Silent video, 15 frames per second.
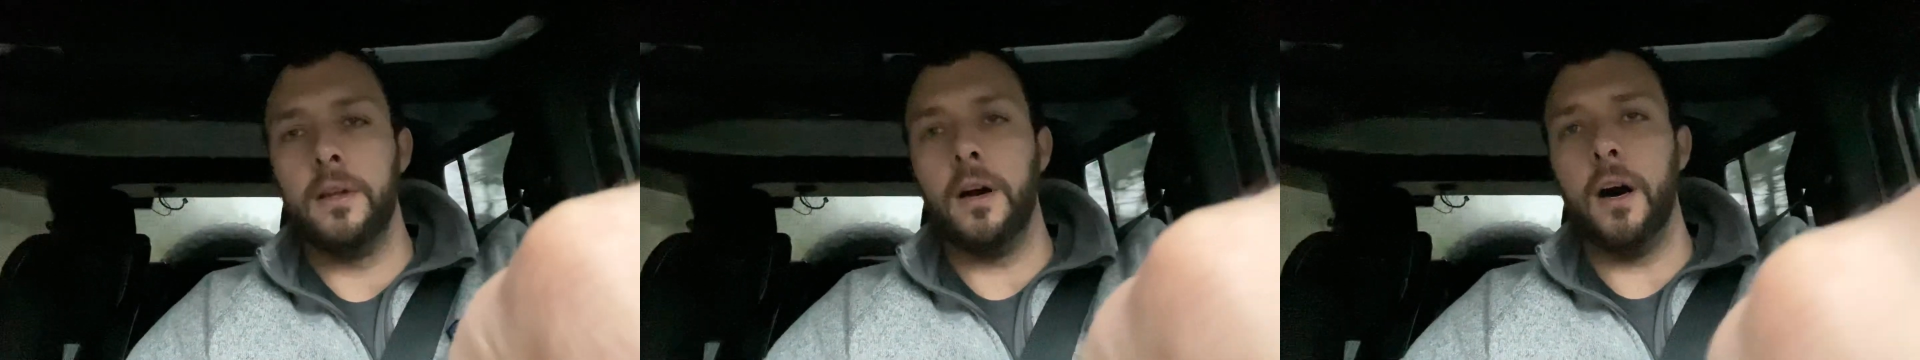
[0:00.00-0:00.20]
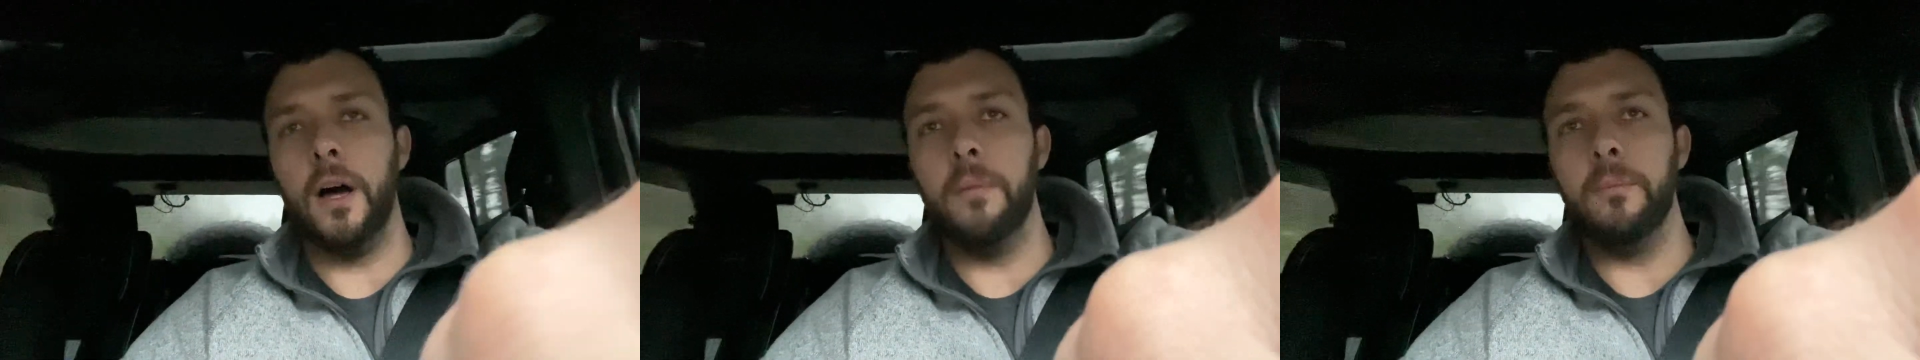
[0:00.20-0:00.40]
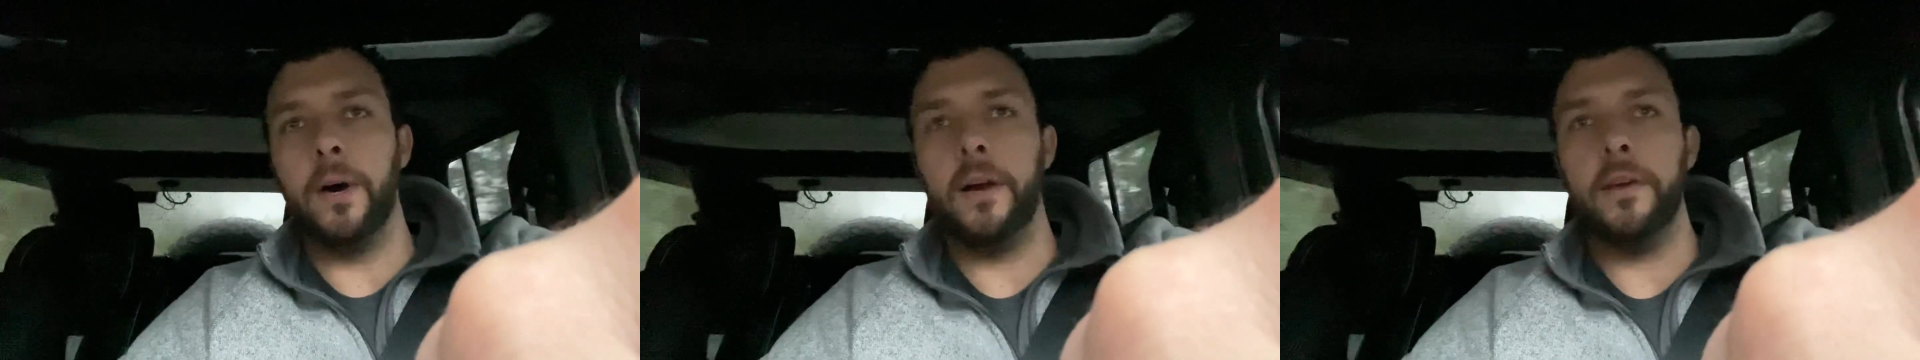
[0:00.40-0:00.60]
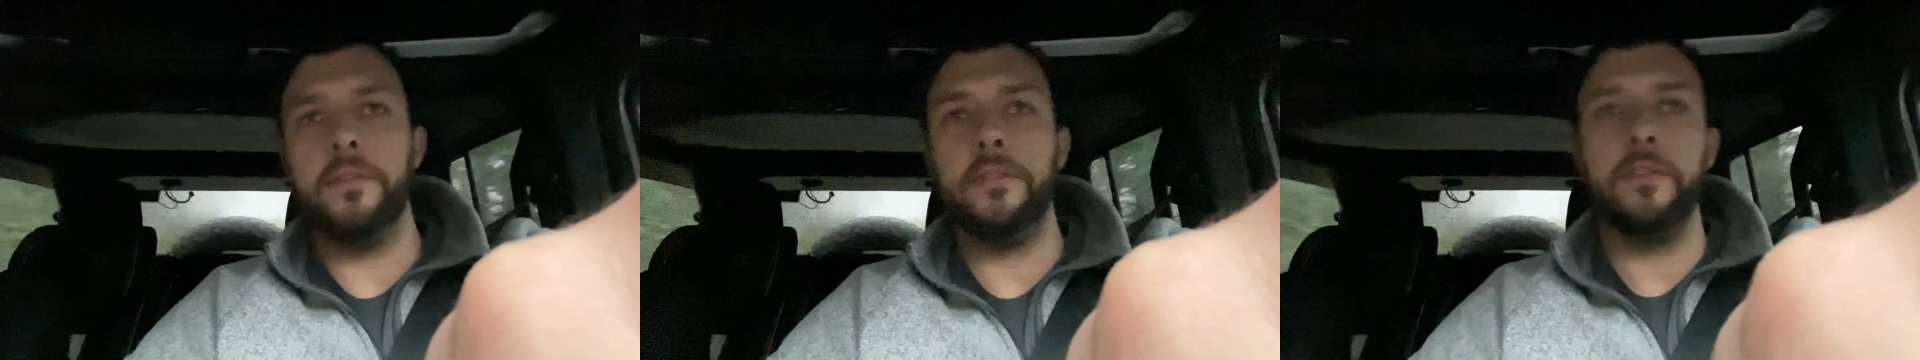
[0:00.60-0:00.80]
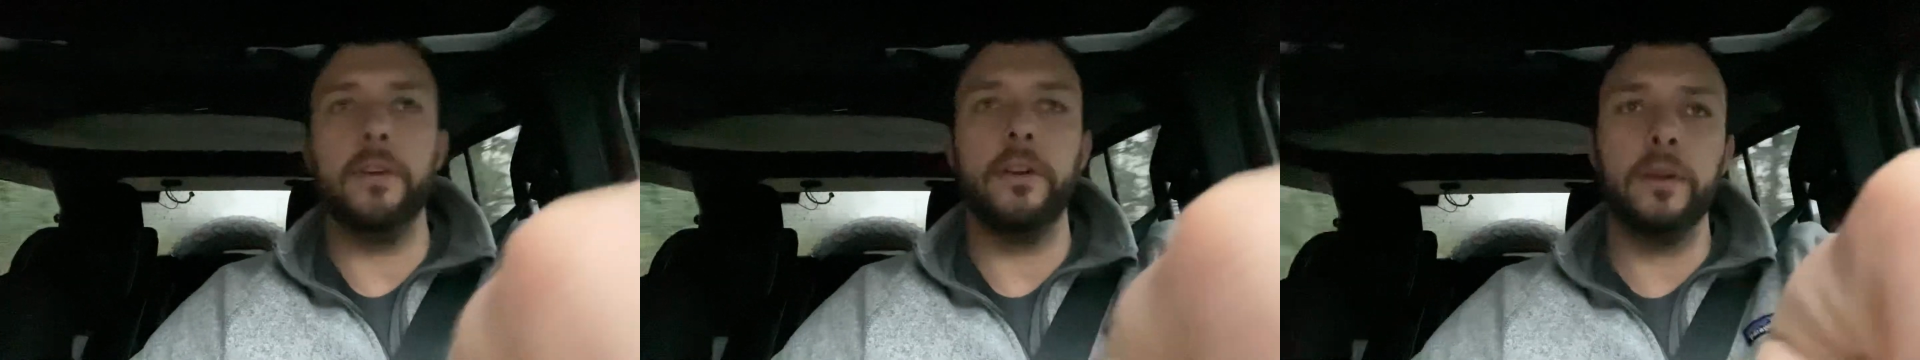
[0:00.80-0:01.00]
on my
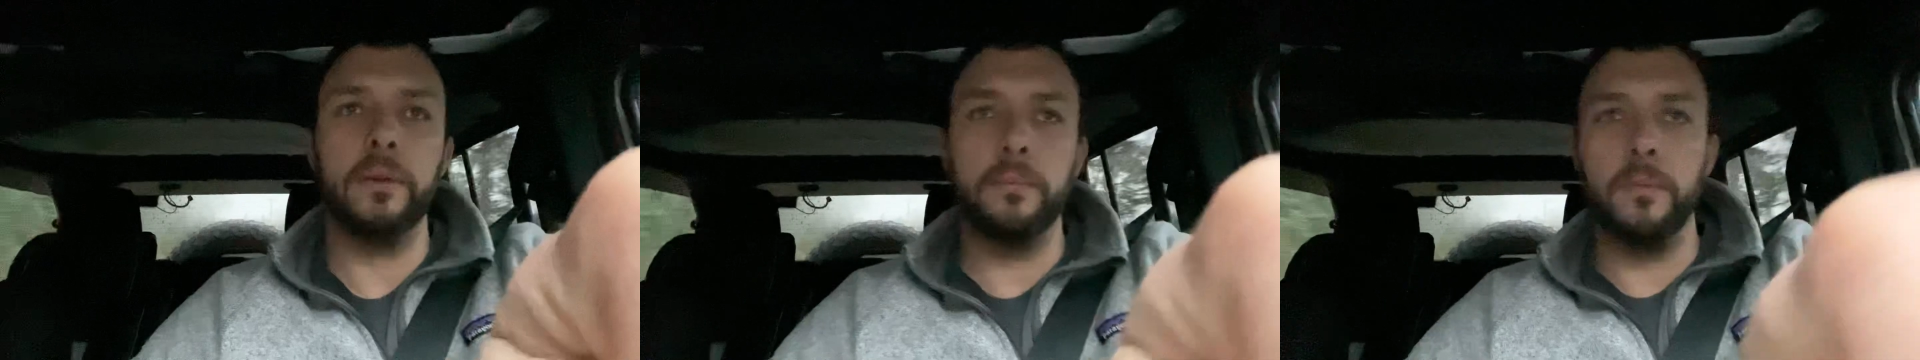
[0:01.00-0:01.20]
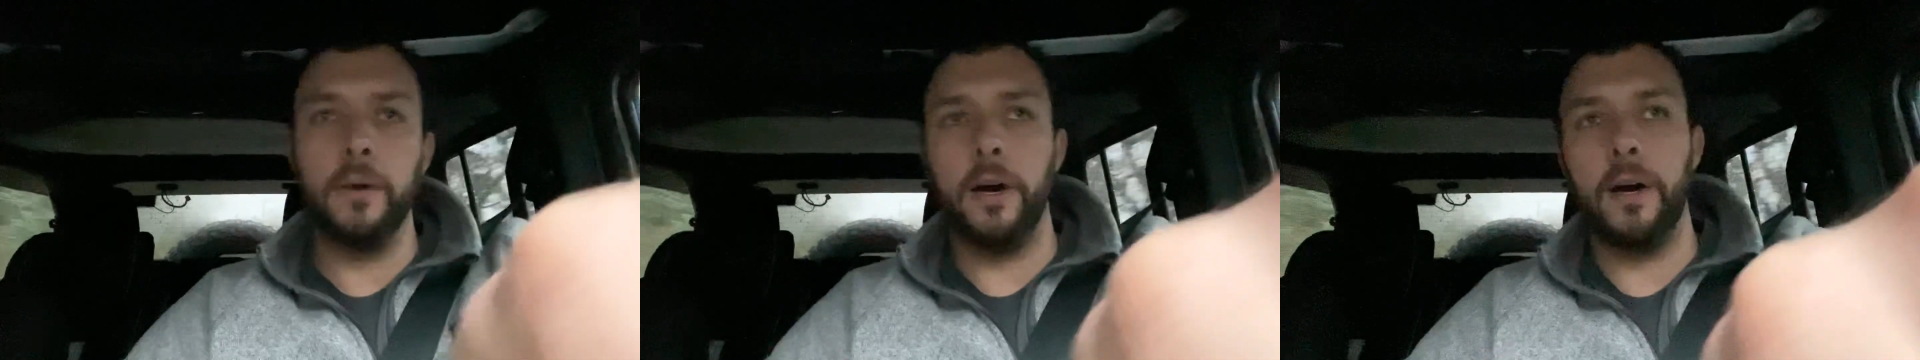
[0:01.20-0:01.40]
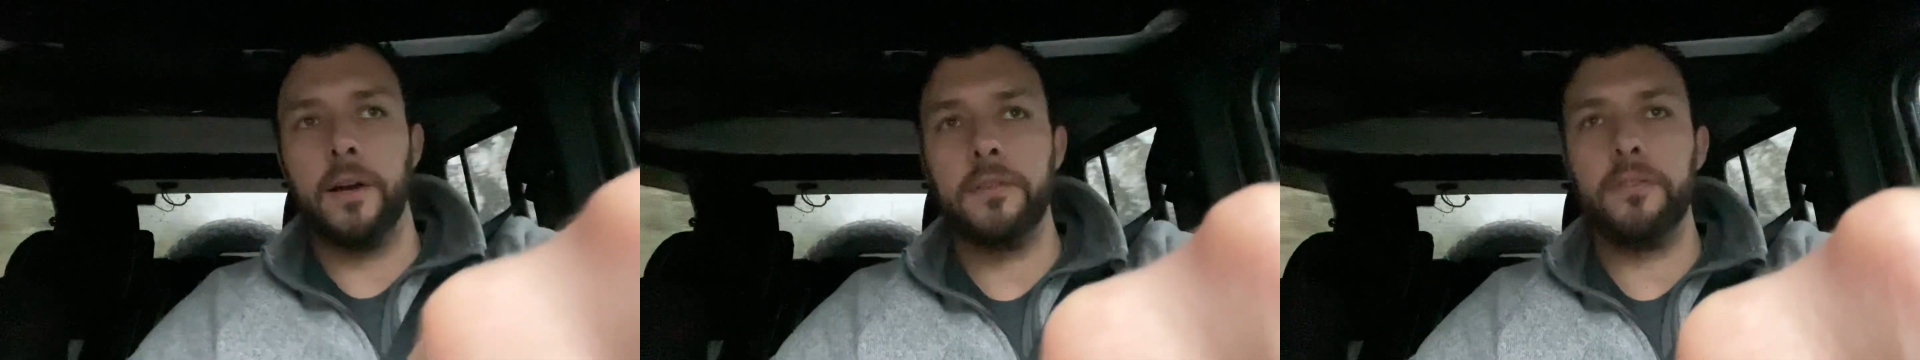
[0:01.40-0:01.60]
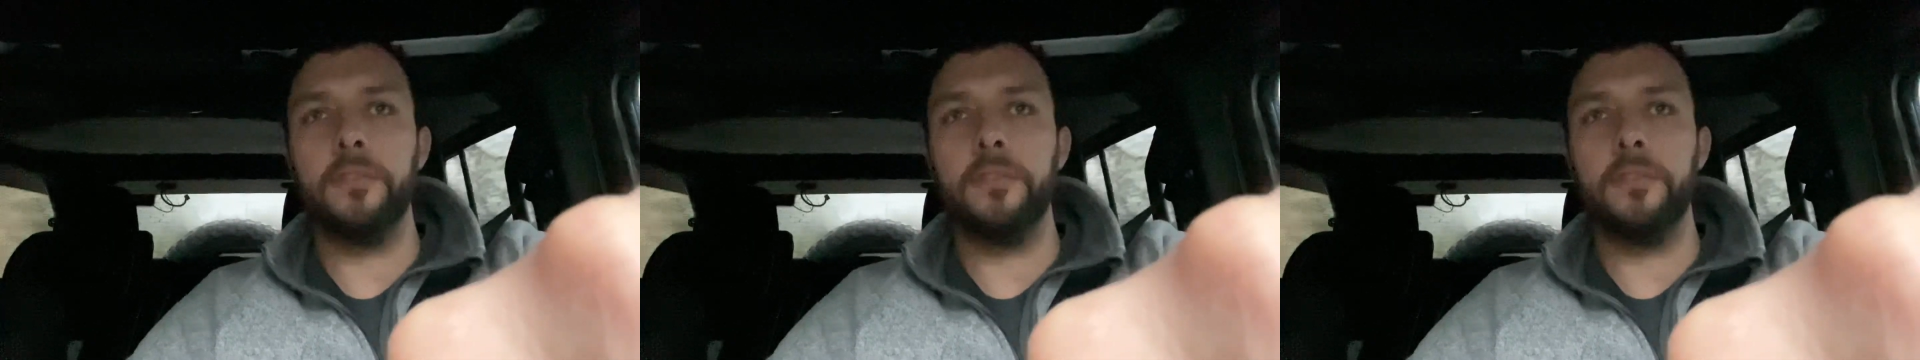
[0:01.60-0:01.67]
steering box,